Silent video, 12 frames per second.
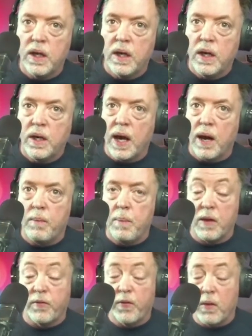Now,
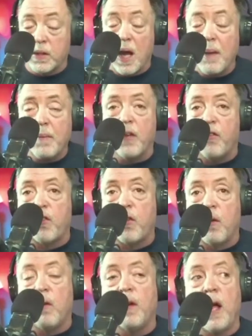as far as I'm
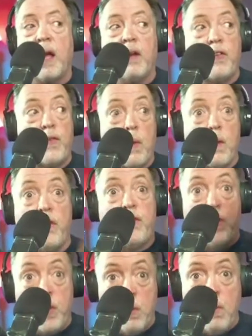concerned, and as far as
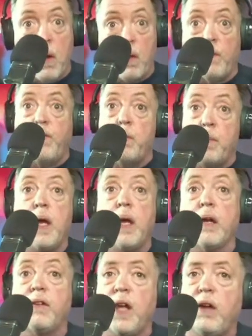you are if you're paying
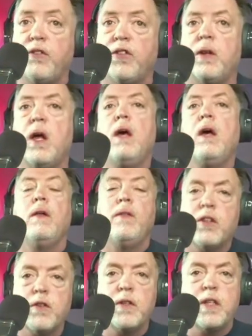attention,
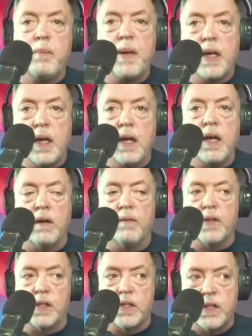this was the beginning of
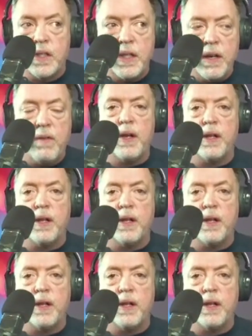the serious